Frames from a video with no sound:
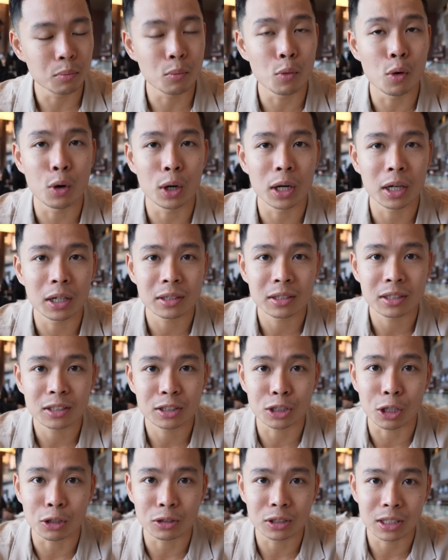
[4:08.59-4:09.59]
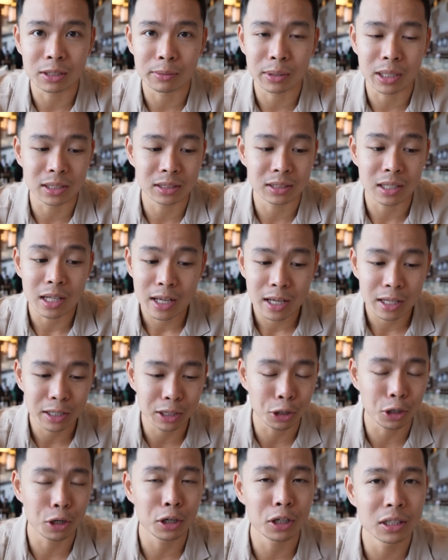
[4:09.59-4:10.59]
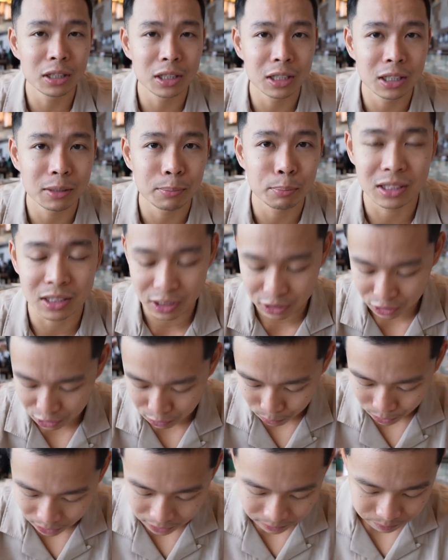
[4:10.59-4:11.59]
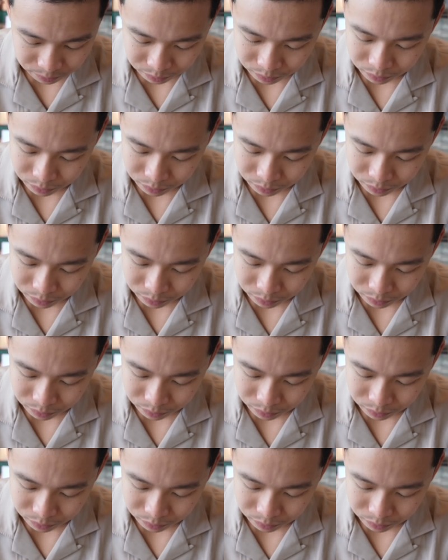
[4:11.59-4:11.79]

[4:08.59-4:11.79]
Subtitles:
more salty, because they're already seasoned, but